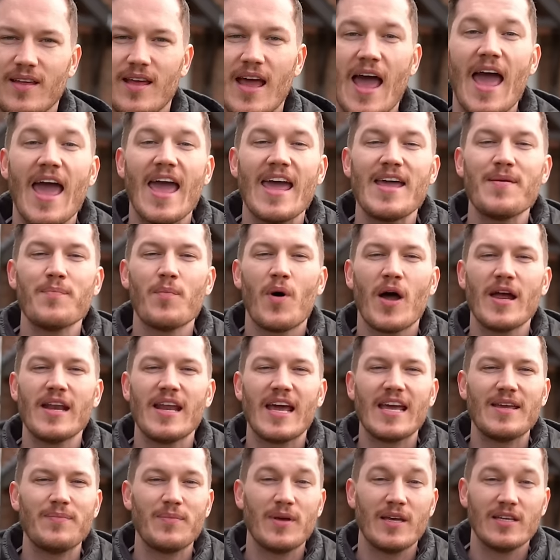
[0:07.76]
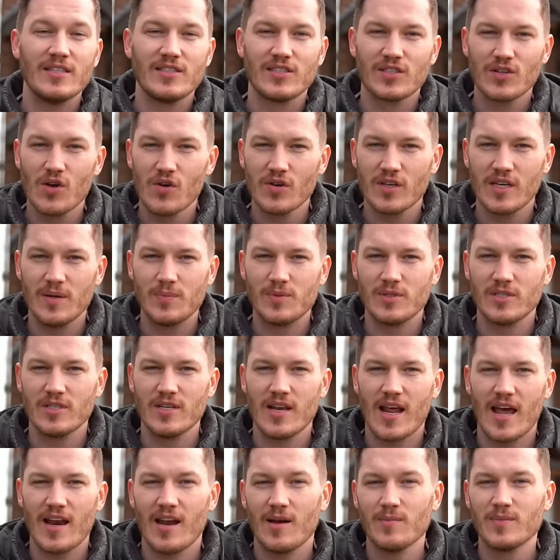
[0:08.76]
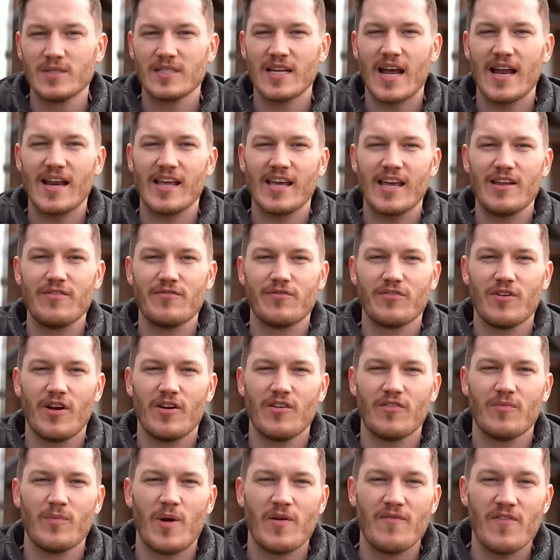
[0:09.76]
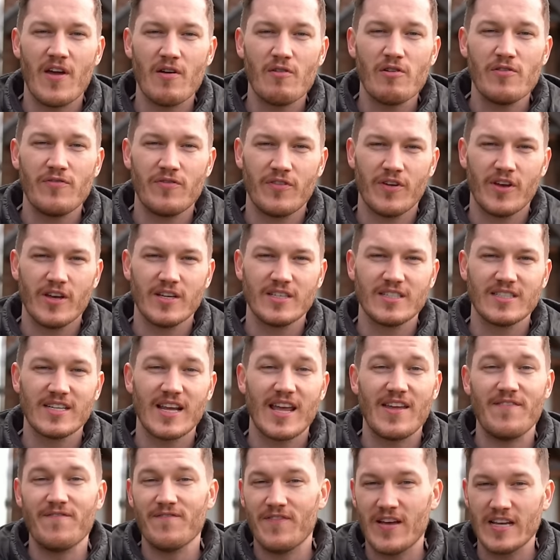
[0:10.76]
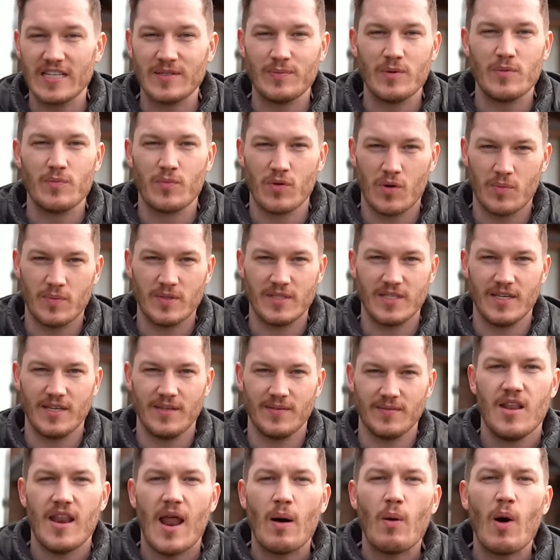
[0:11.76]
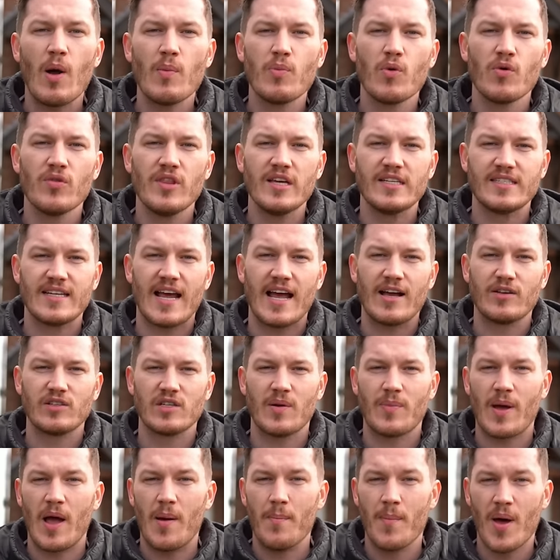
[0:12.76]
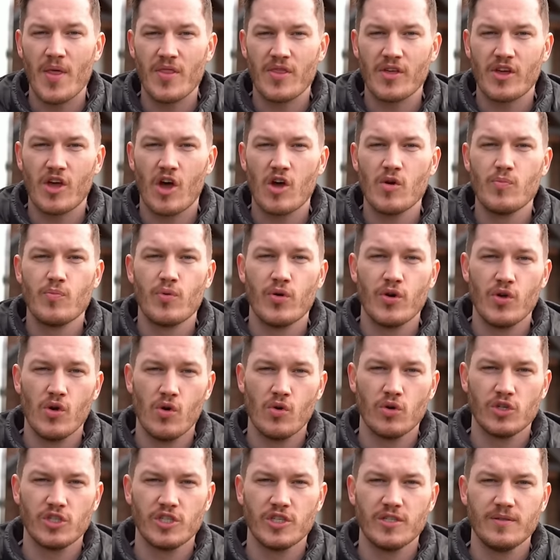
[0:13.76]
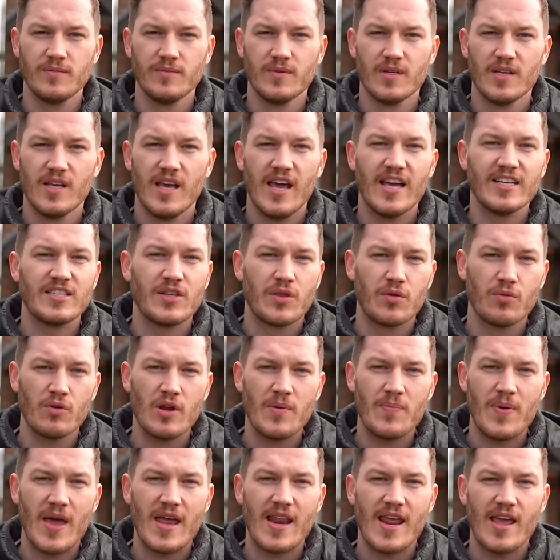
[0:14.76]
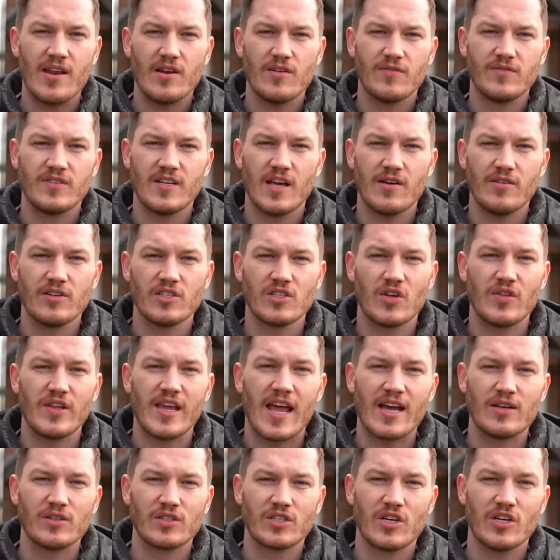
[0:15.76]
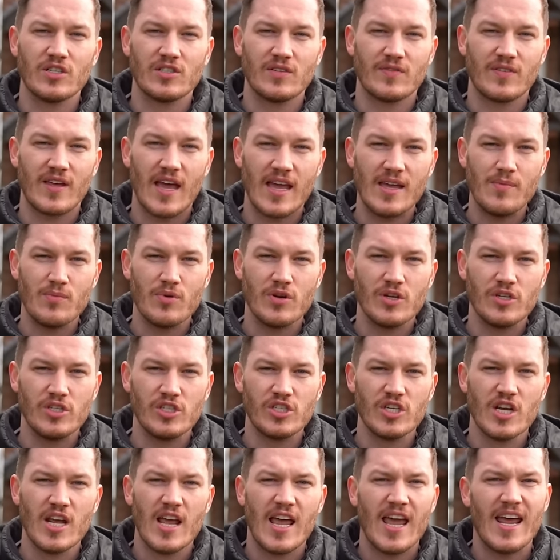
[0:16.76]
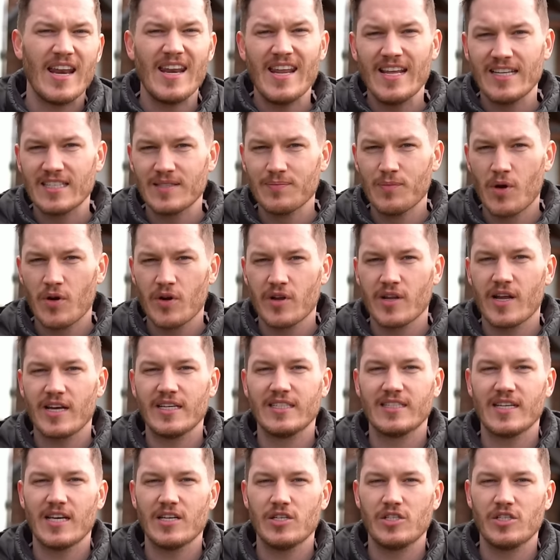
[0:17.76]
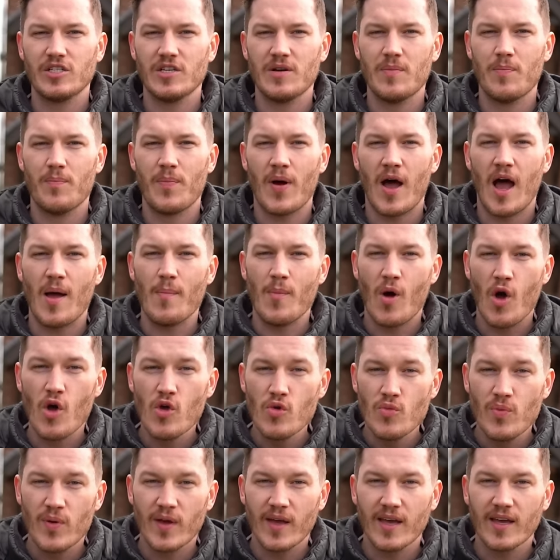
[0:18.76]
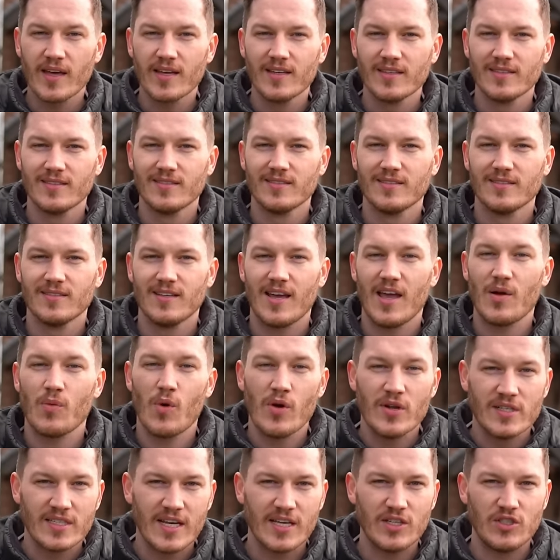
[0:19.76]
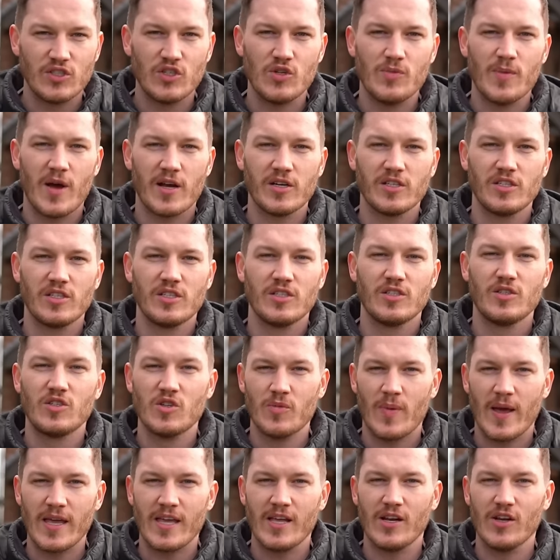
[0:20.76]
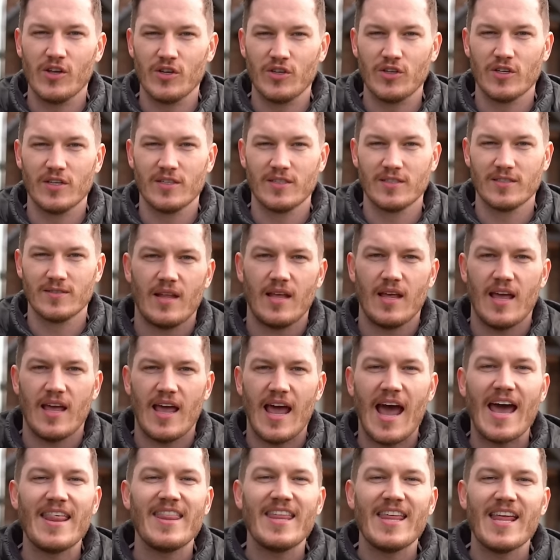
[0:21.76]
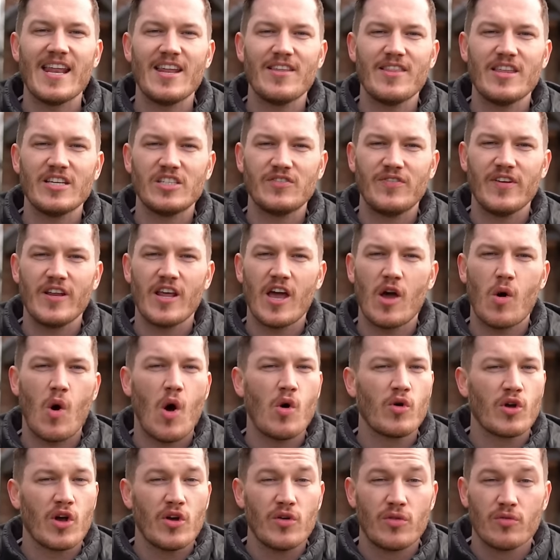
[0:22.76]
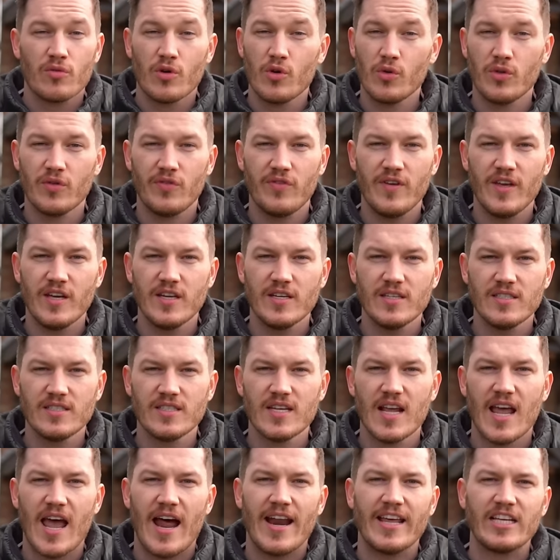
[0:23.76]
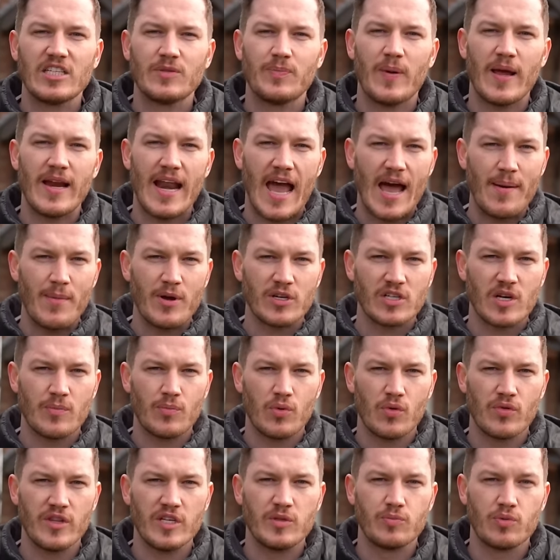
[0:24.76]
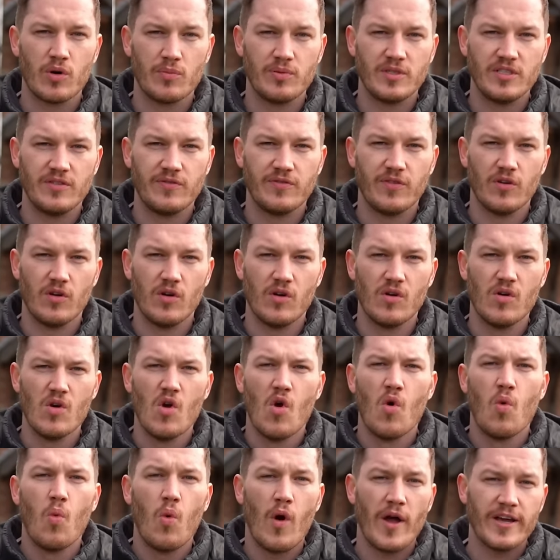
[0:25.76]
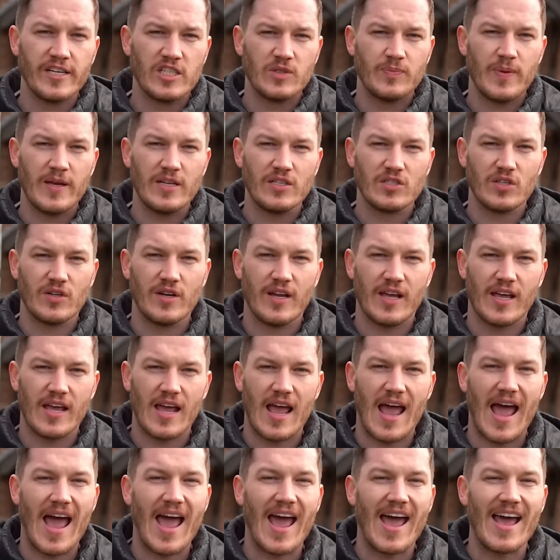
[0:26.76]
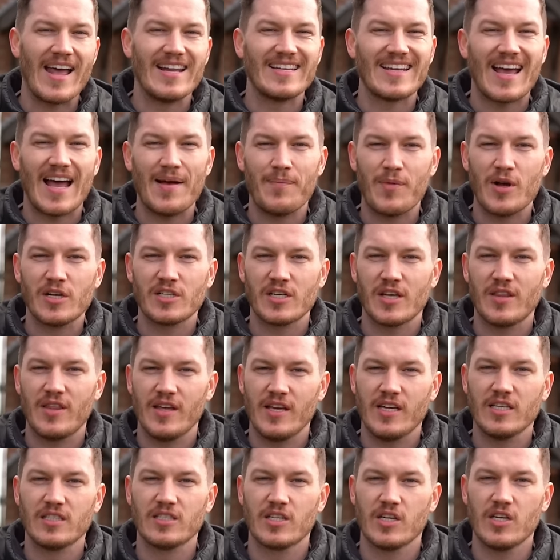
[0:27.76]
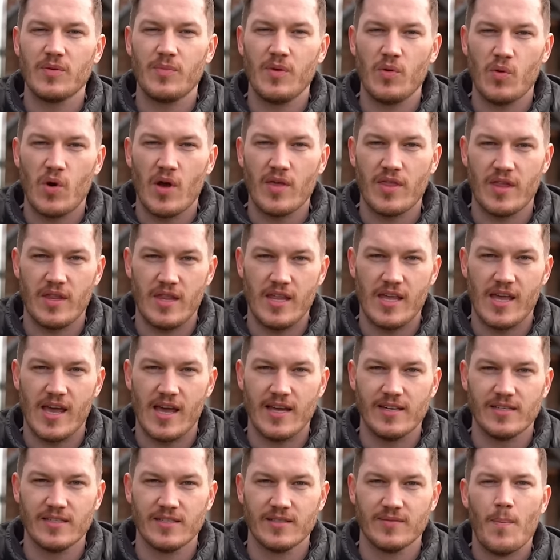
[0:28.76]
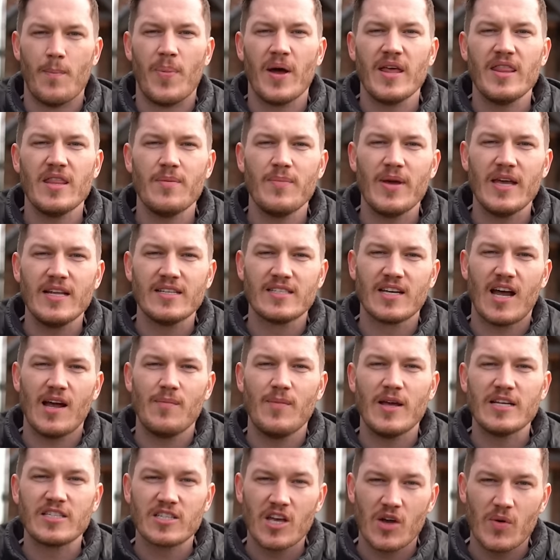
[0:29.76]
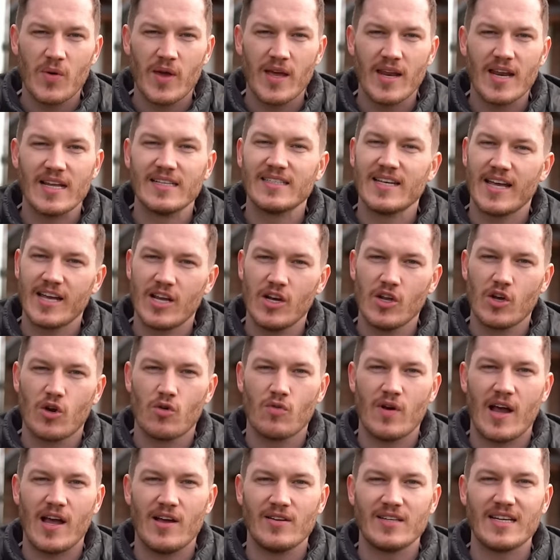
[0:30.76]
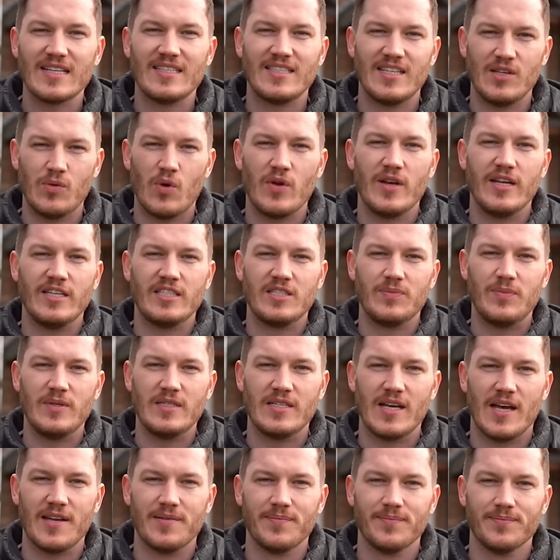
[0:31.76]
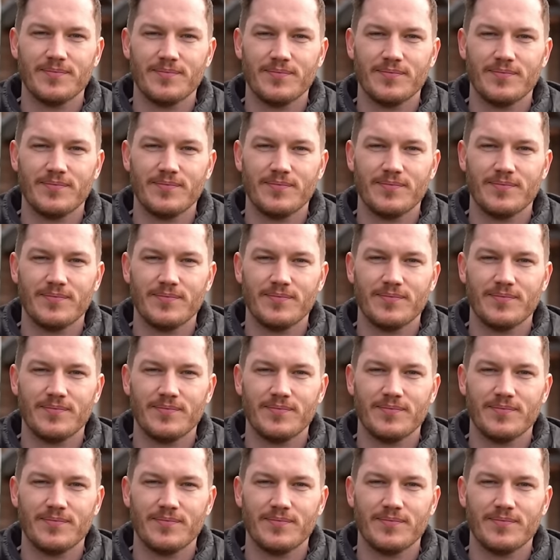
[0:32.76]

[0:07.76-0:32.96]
Hey, my name is Scott Gibson and I'm standing in front of my very first investment property. Now, I bought this house about a month ago pre-auction. It's a three bed end of terrace on the outskirts of Cambridge. It needs some modernisation, but I'm hoping it won't take too much to make it look good. At the end of this video, I'll go through all the figures and explain how much I bought this property for, what I spent on it, and how much I think it's going to be worth at the end. But in the meantime, let's go in and take a look around and see what needs to be done.